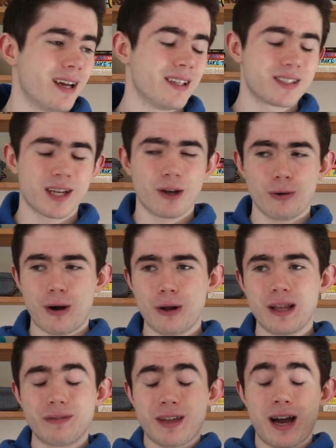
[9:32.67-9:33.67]
And so I'll
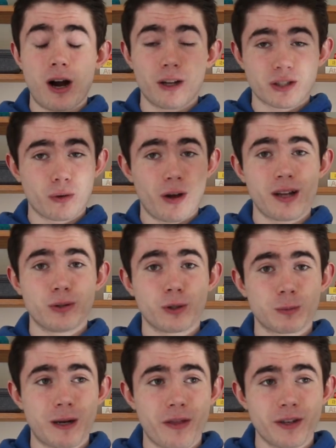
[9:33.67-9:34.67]
leave that article that I
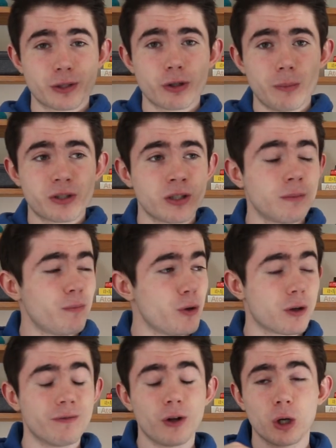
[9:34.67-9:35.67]
talked about in the description.
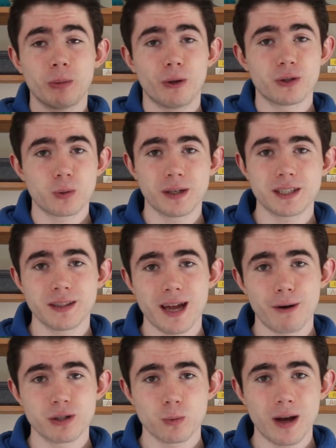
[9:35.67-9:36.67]
You can follow me on Twitter
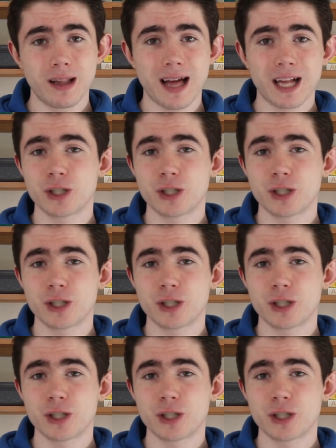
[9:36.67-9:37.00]
there as well, at